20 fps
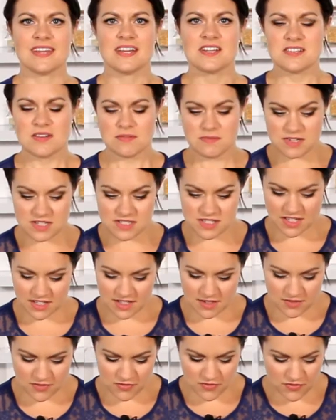So I'm just going
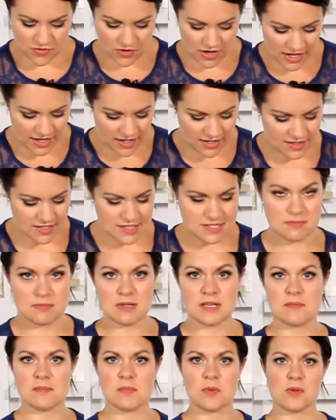to fry these
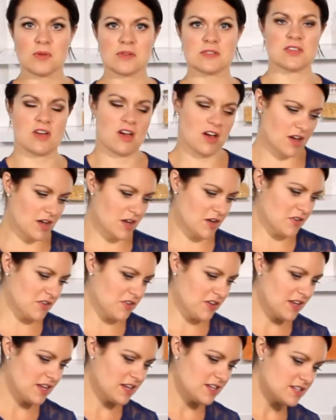meatballs off,
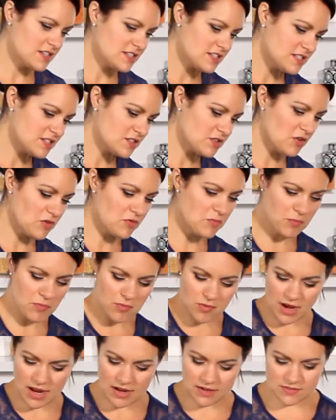just to sort of
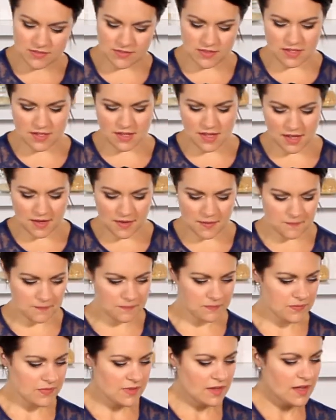brown
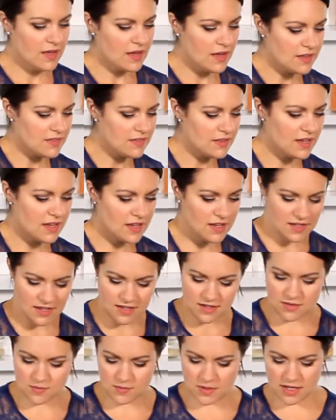them, and
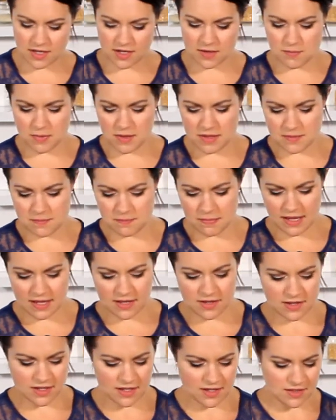then we're going to put them
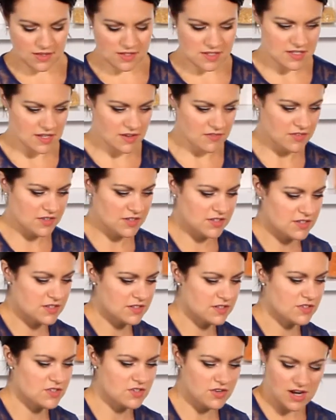back in this oven
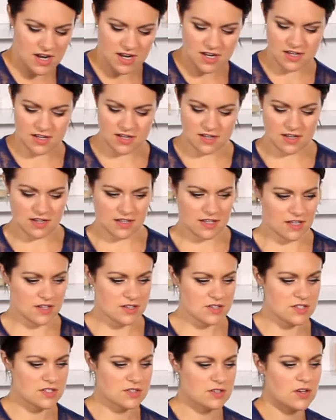tray and then
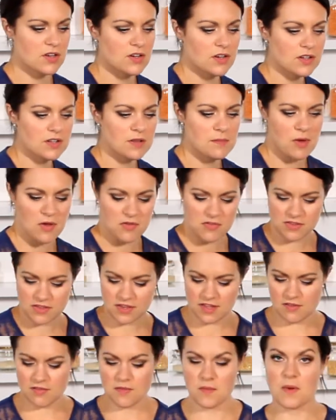just cook them off in
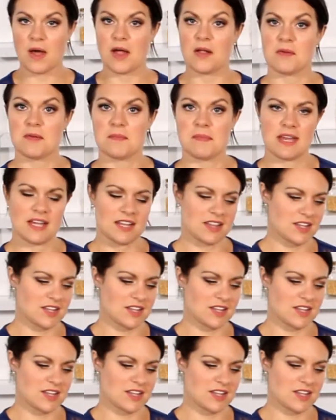the oven while we make